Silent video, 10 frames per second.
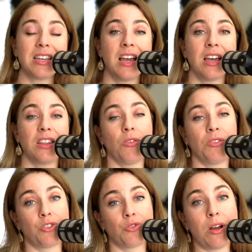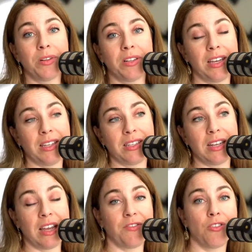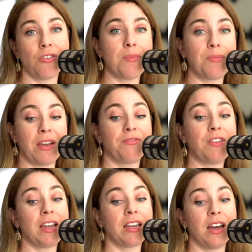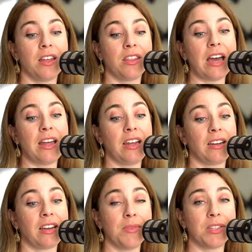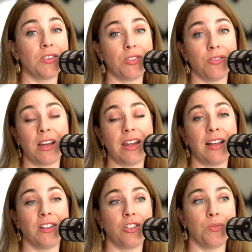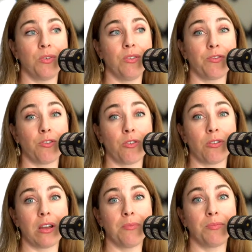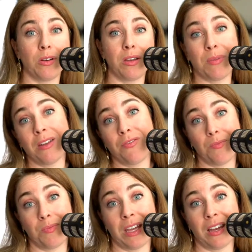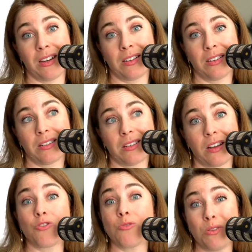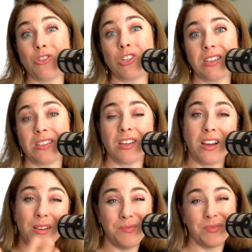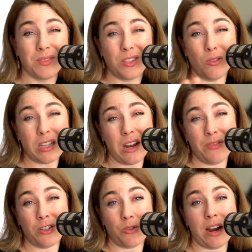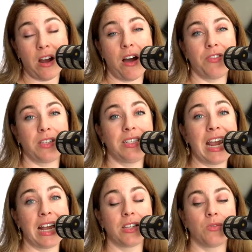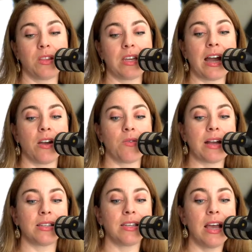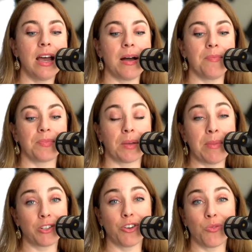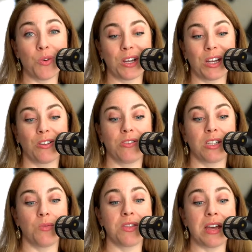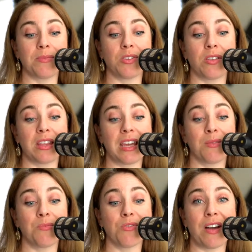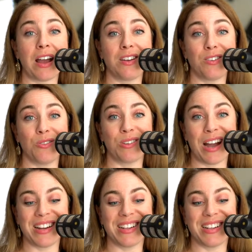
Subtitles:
The only trouble is if you're not paying FICA, that income is also not eligible for employee benefit plan contributions. So it's kind of a trade-off. It's a dance with the IRS. Make sure you're working closely with them so that they can provide you guidance